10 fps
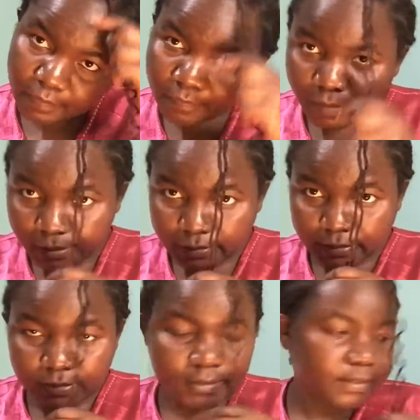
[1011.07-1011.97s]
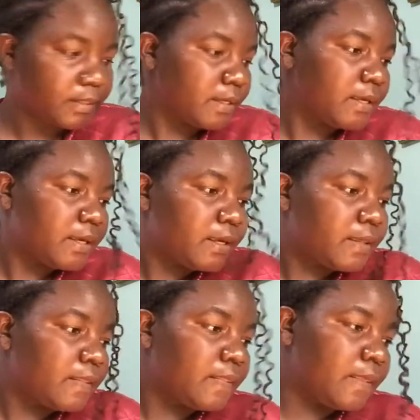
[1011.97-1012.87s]
Right,
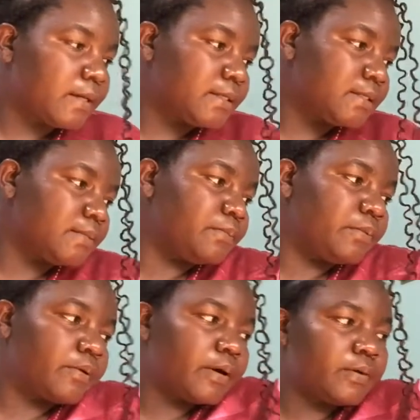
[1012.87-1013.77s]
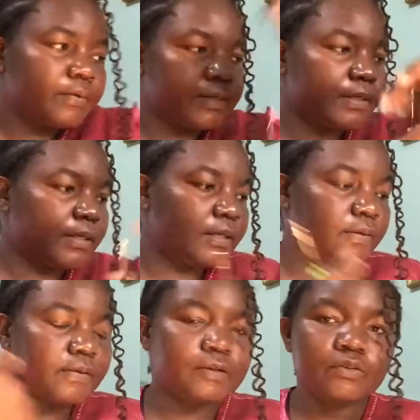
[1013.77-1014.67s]
that is brown.
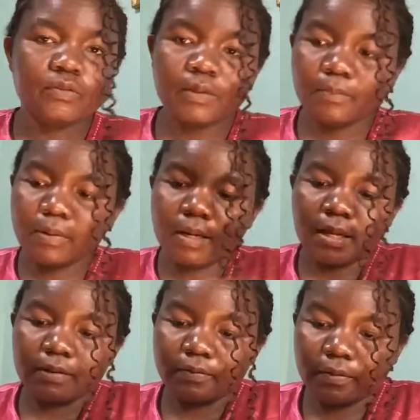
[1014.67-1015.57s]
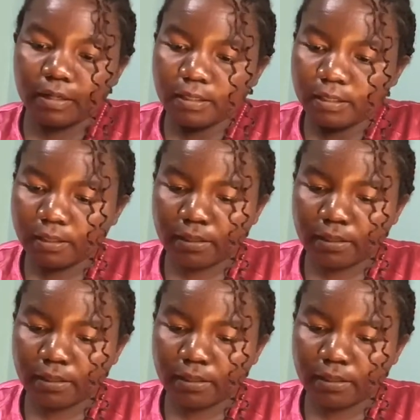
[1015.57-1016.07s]
We'll do the black one.